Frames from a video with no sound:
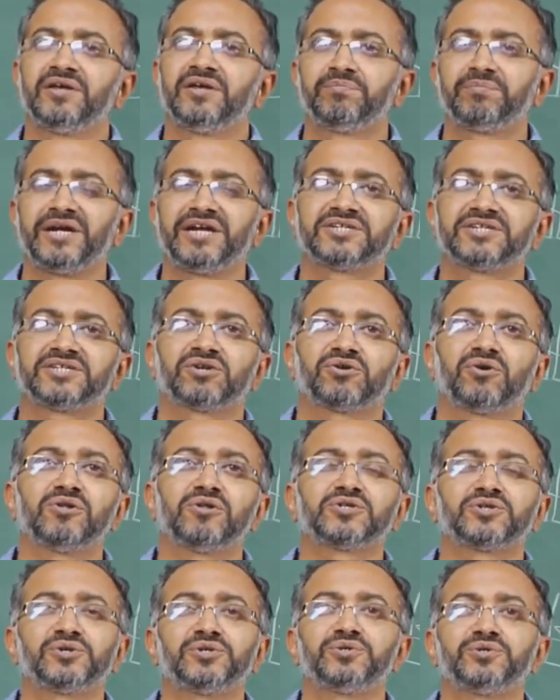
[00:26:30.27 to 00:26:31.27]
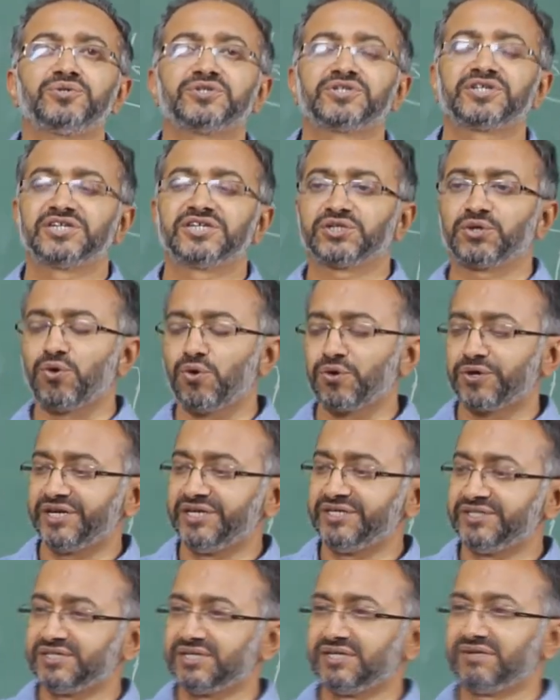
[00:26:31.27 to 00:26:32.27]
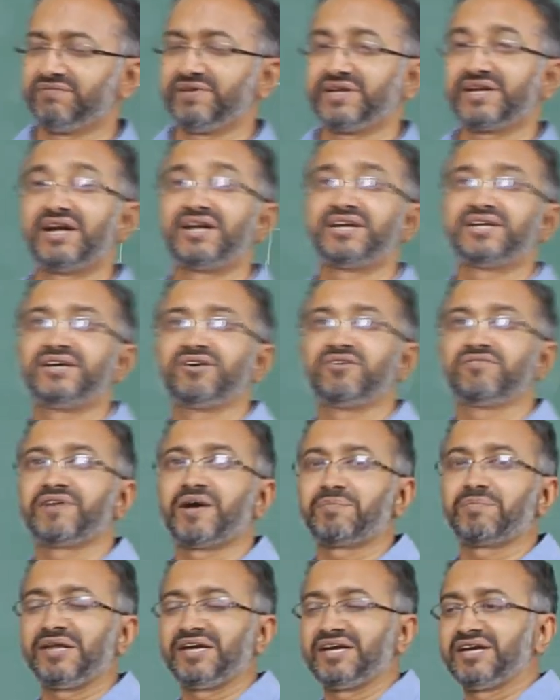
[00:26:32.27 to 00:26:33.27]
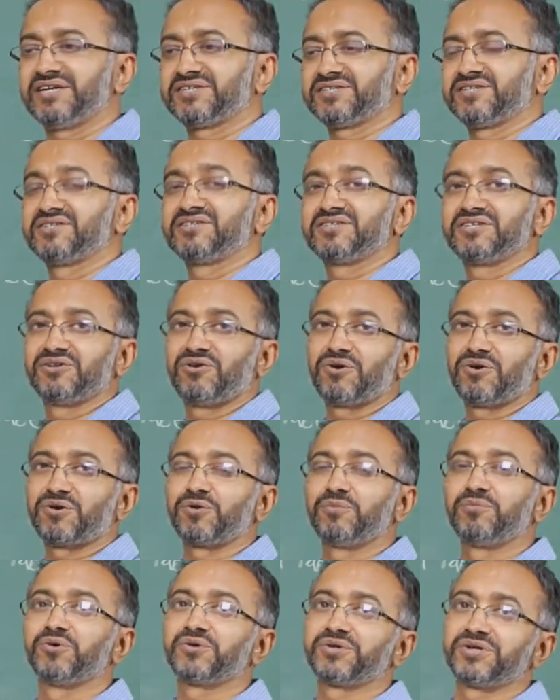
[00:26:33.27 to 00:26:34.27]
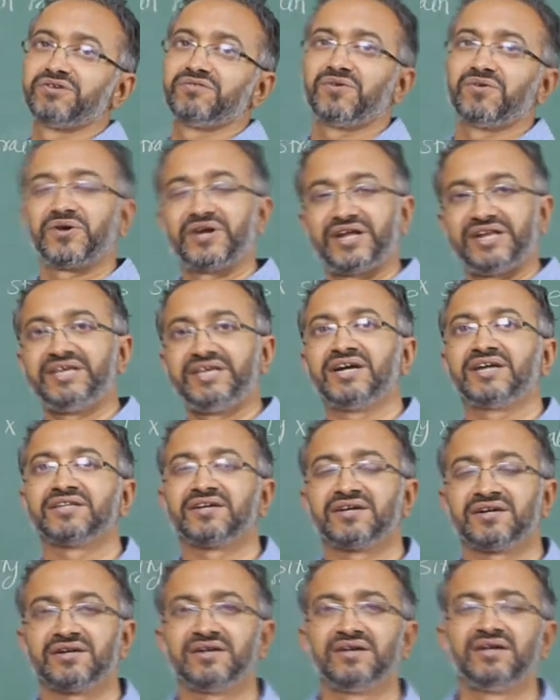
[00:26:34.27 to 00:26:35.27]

Paints are also used as coatings in variety of applications in automotive or any other